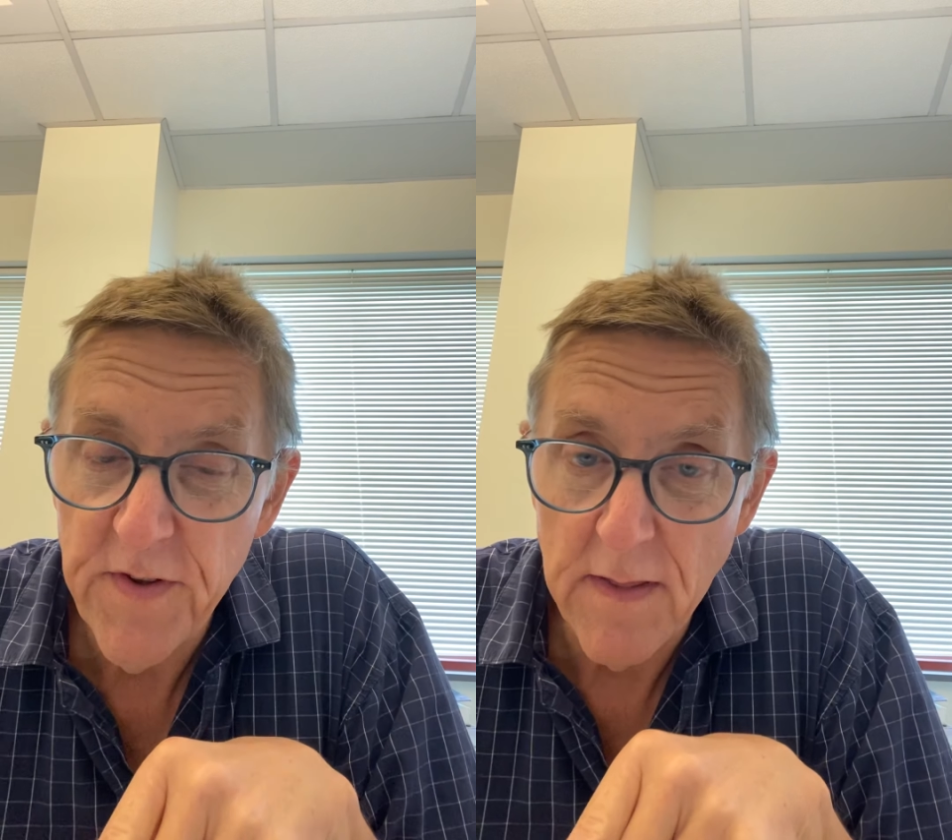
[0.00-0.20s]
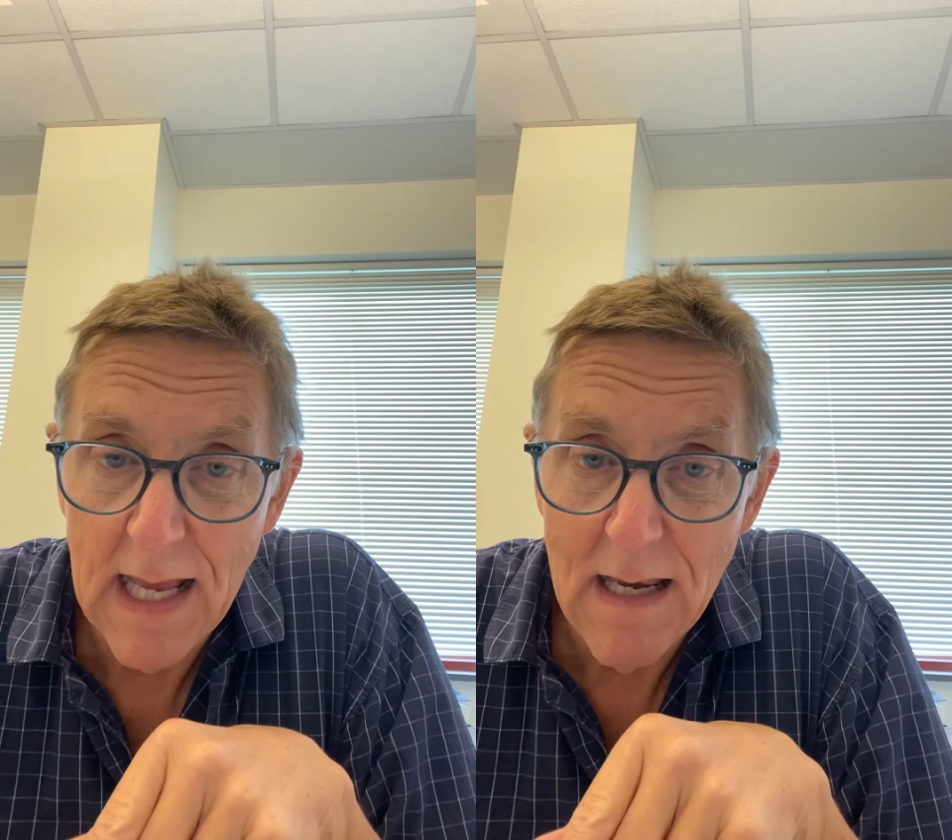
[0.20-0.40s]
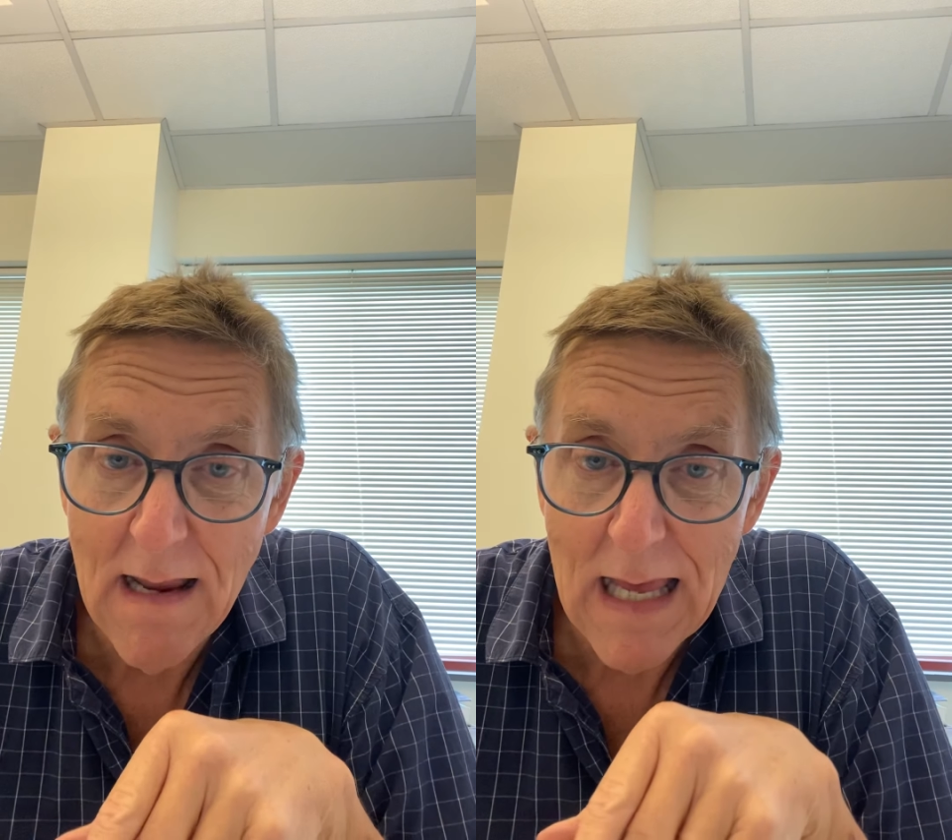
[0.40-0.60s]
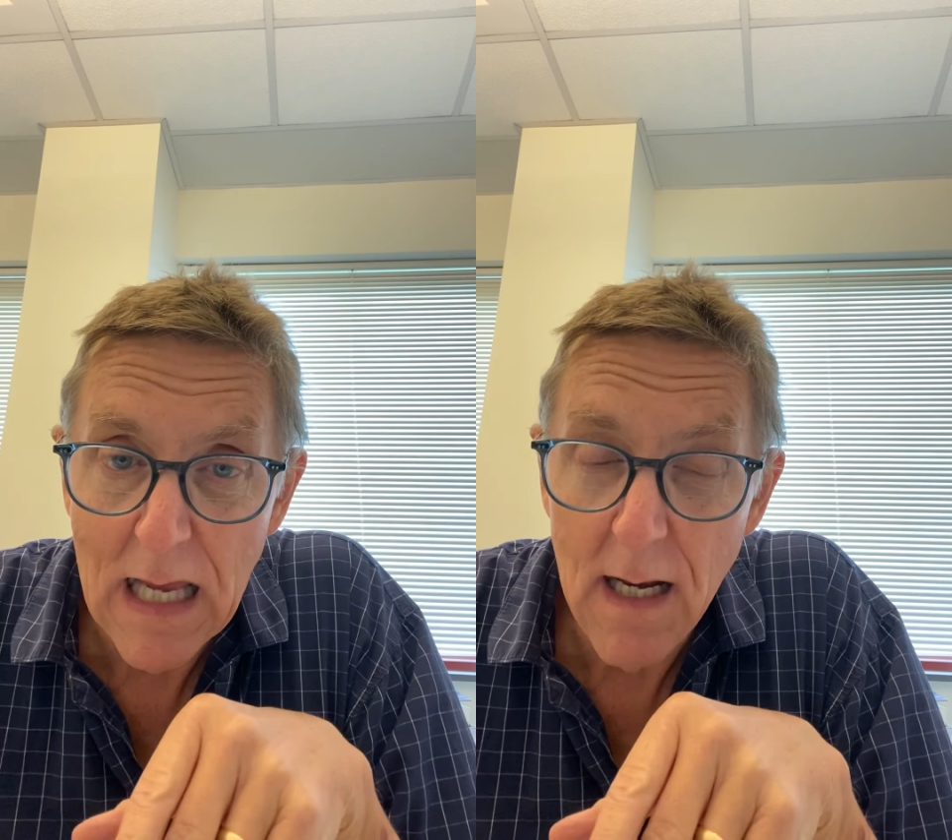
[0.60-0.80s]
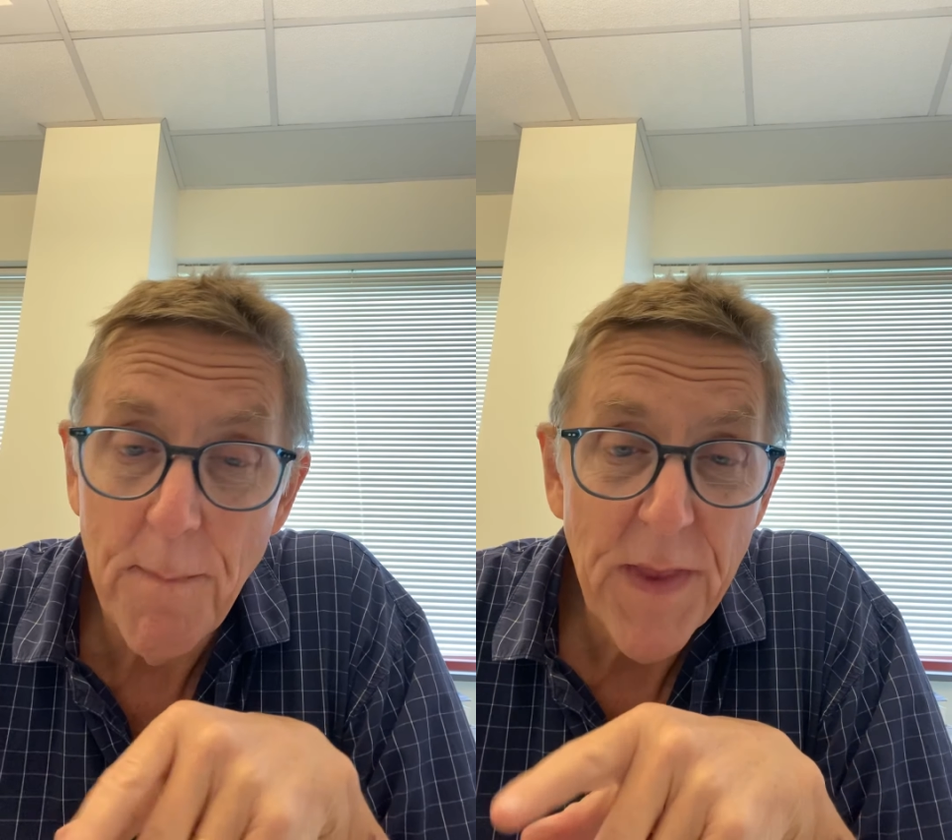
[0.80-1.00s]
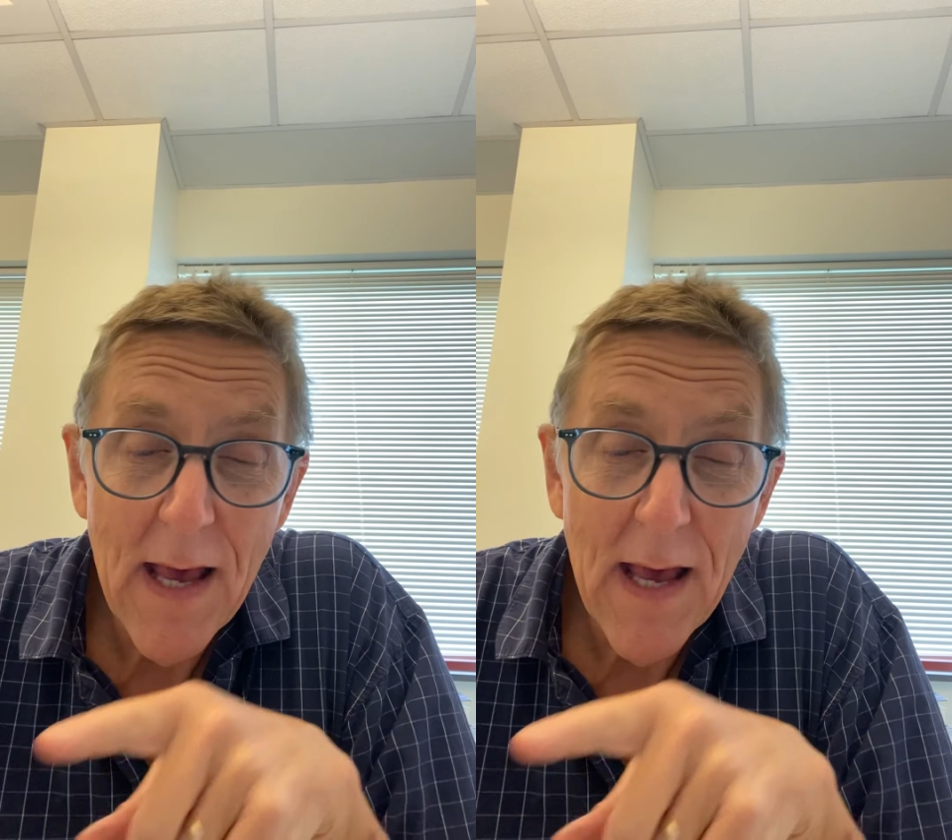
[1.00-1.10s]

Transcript: that they need.